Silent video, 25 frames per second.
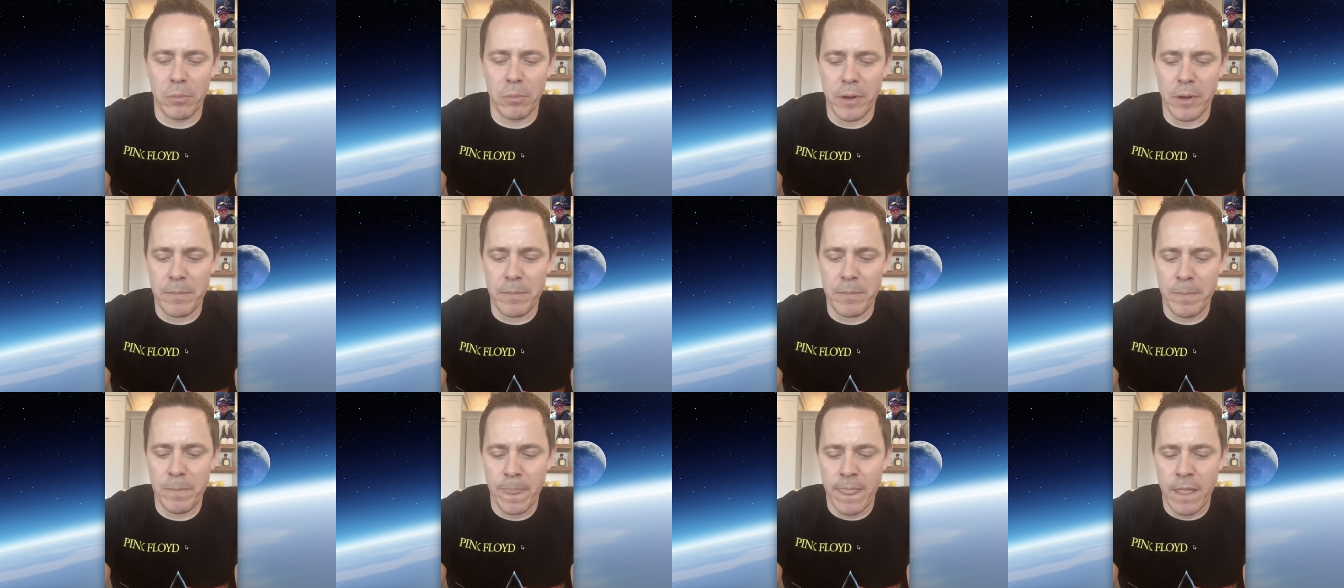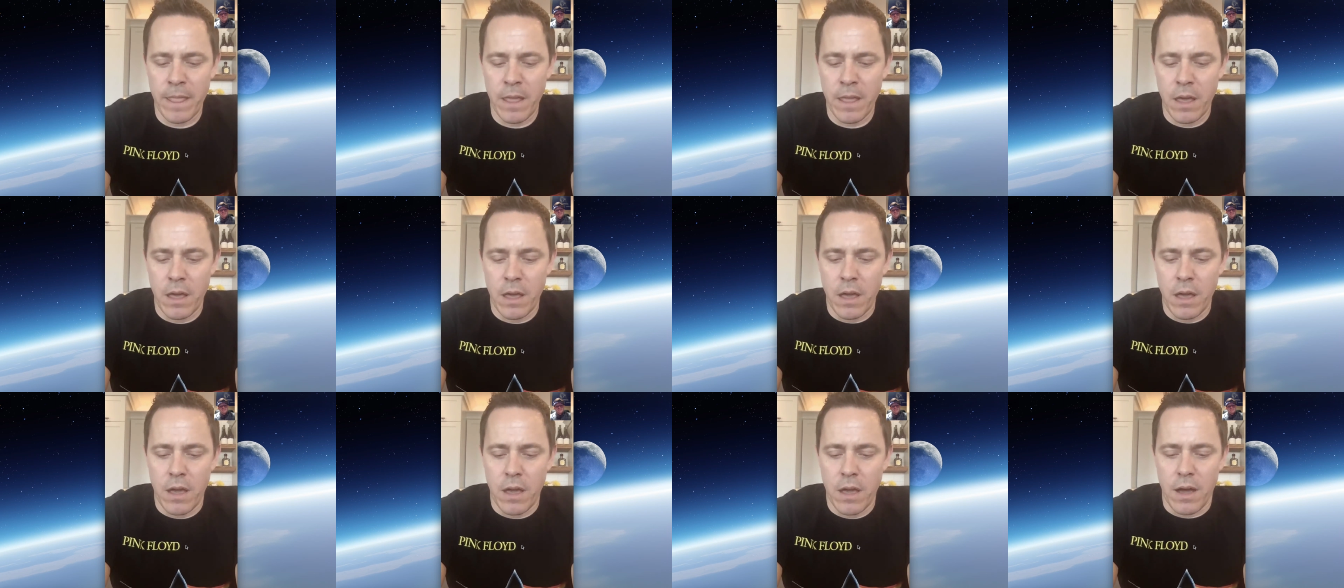but
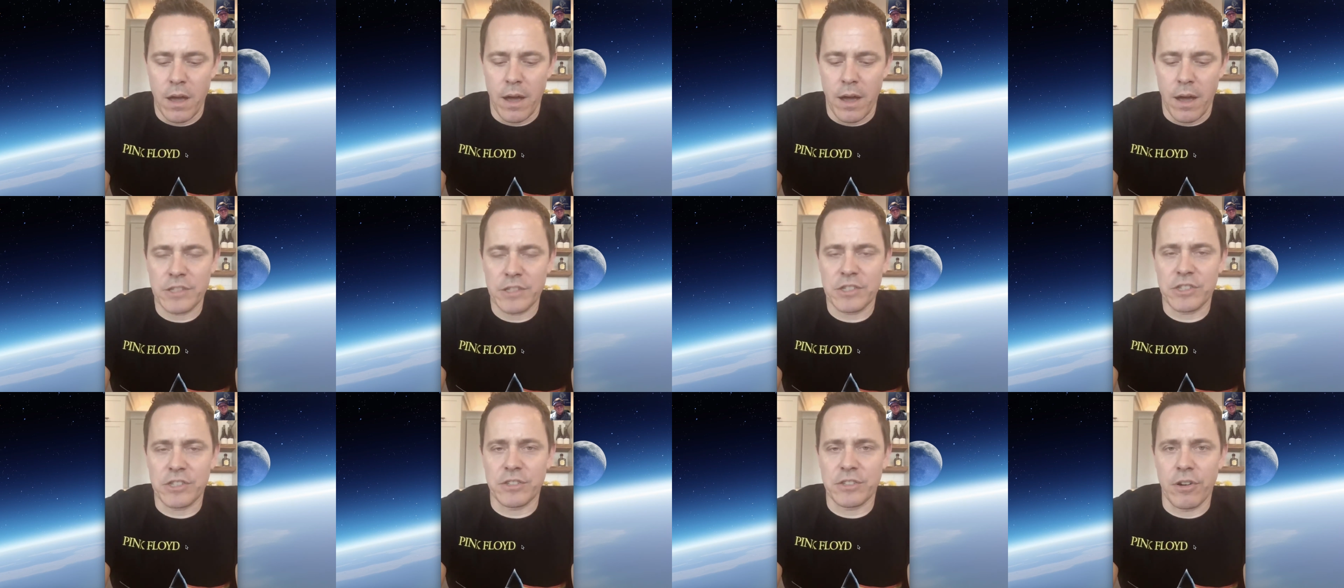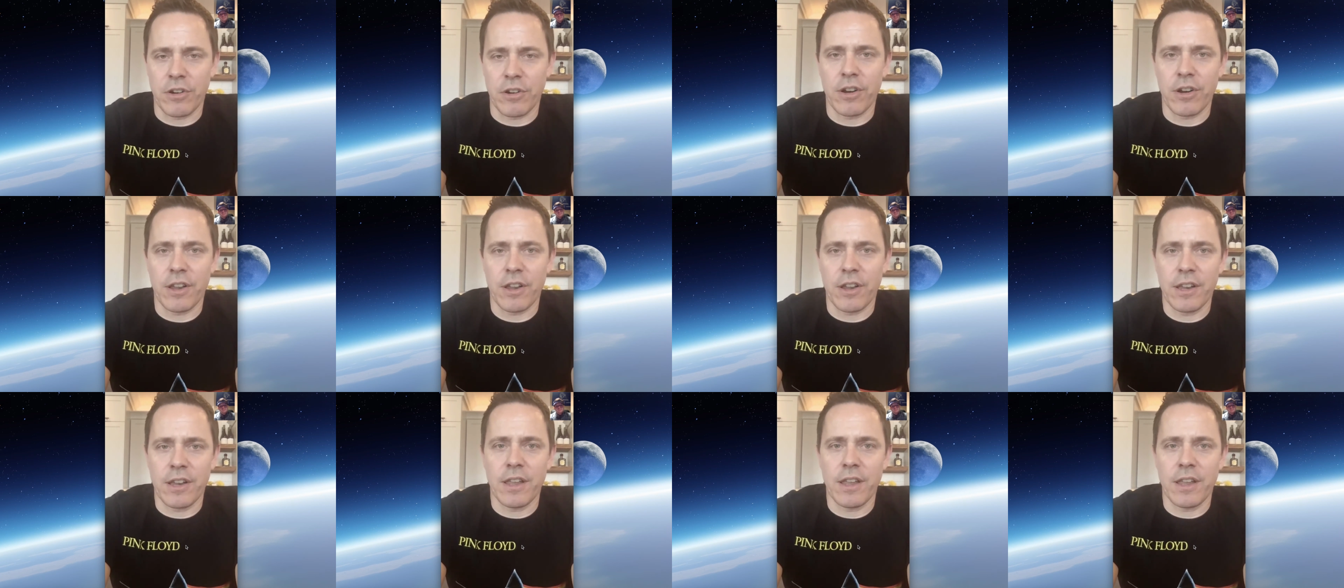I
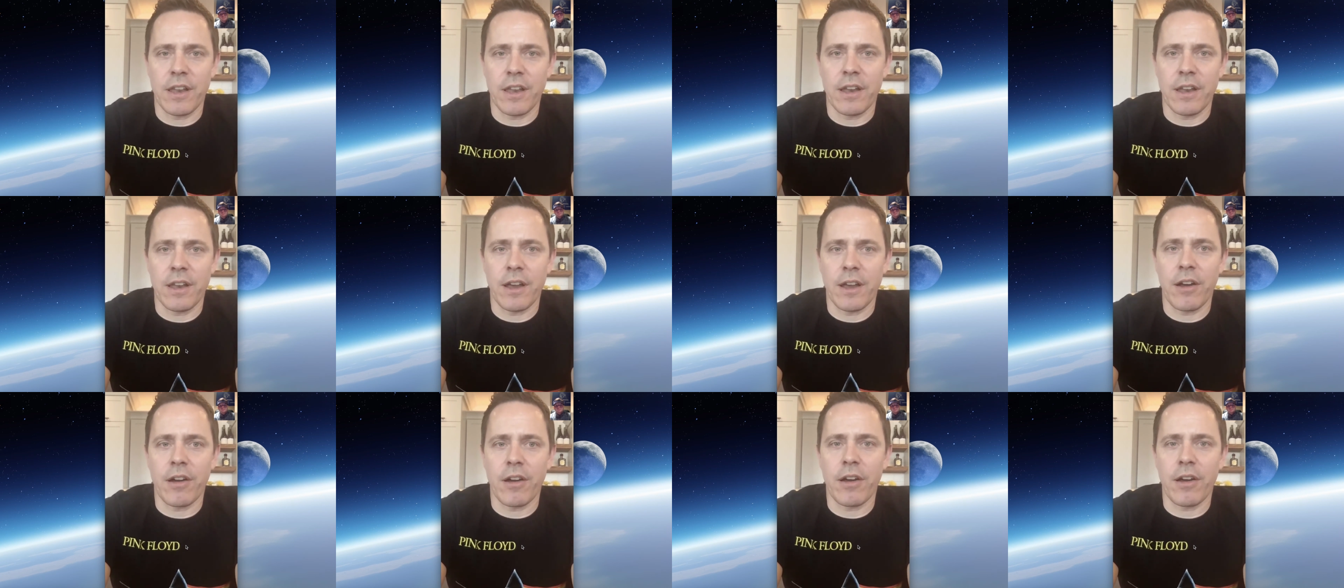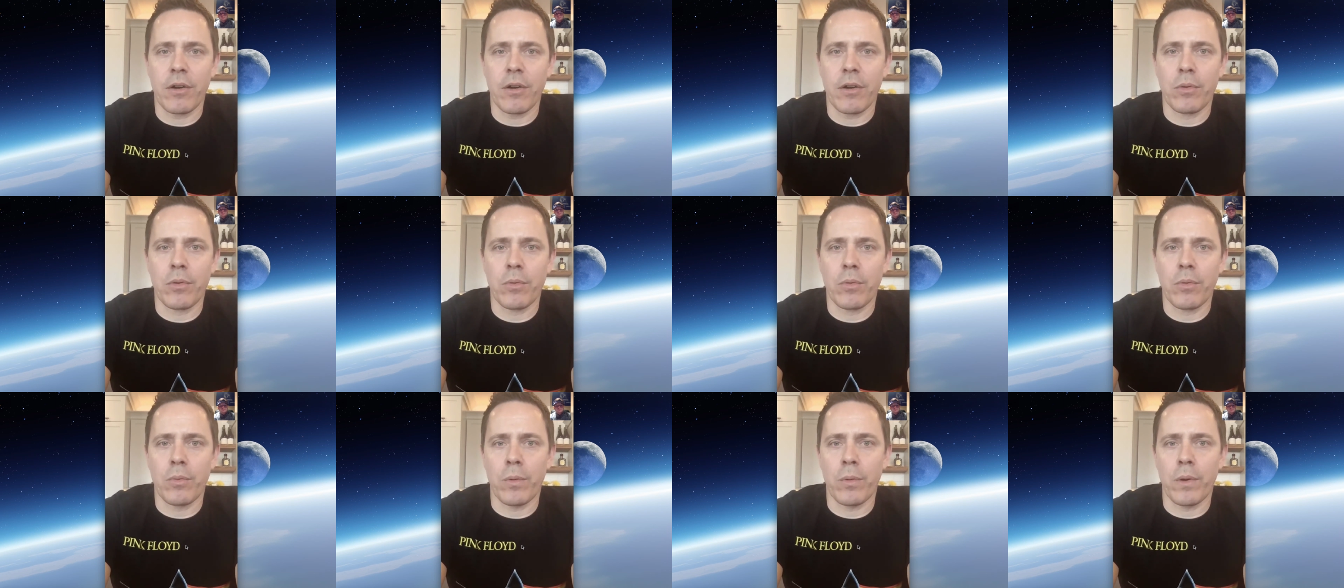started in an era
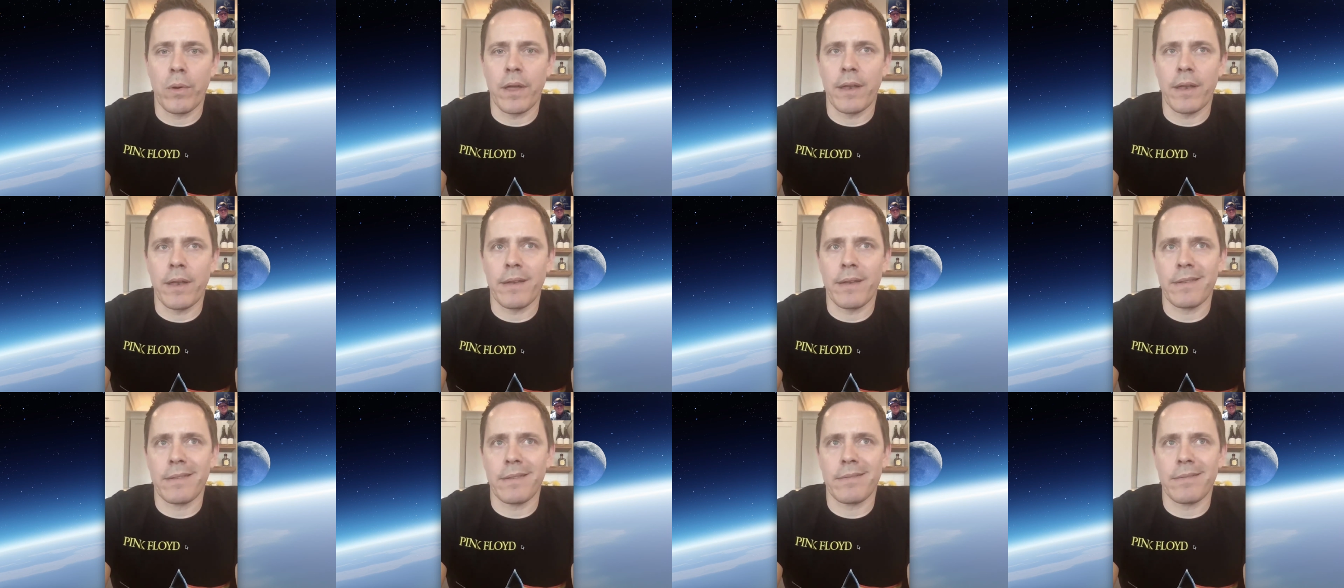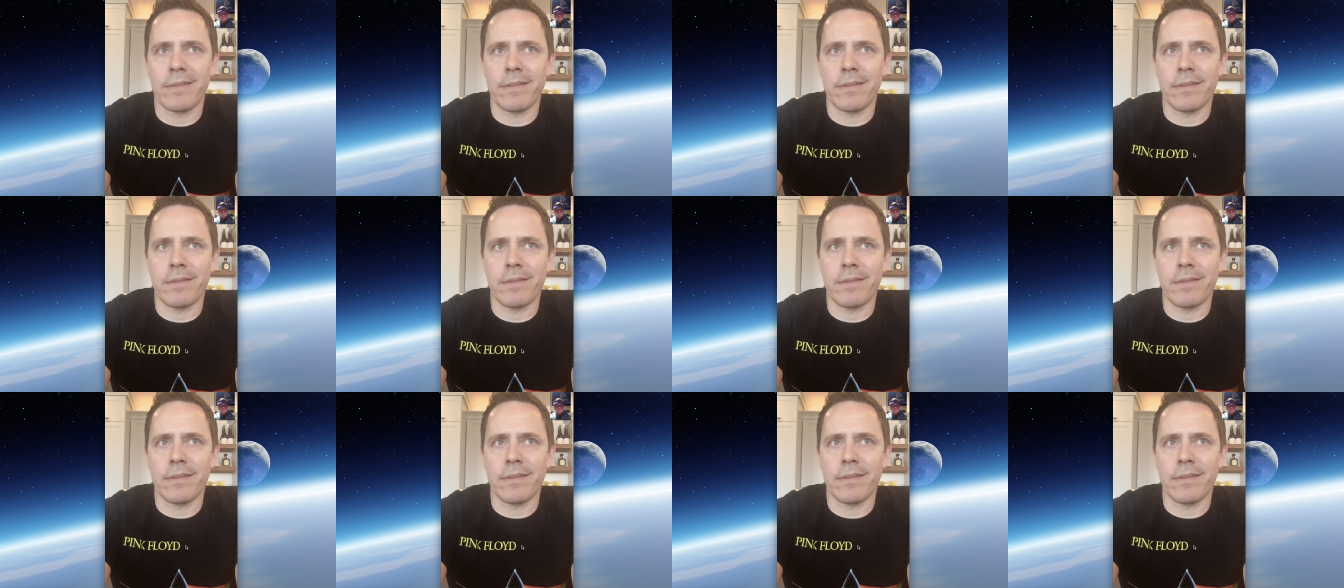when